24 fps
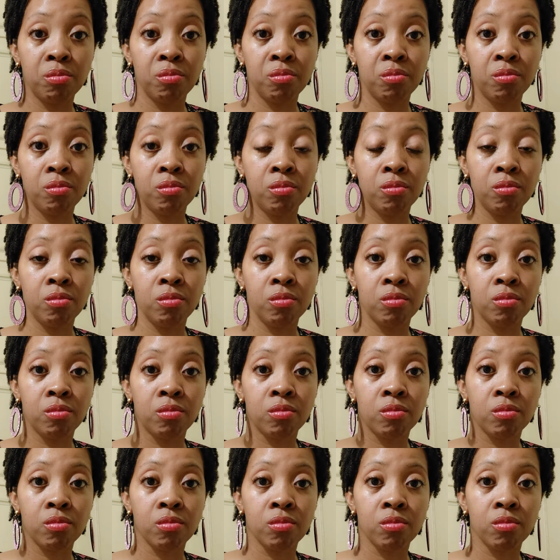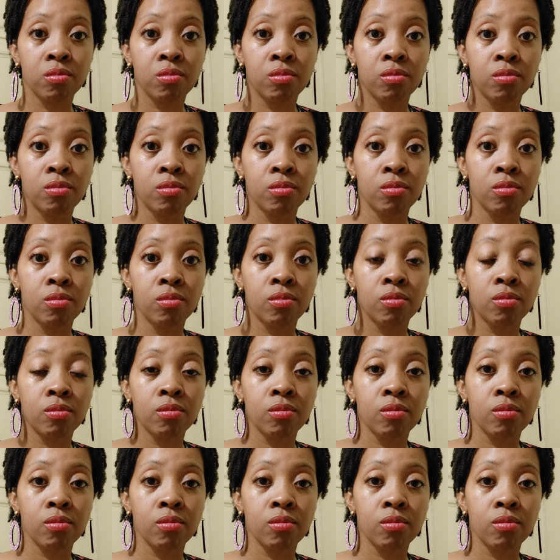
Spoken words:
Nothing is said.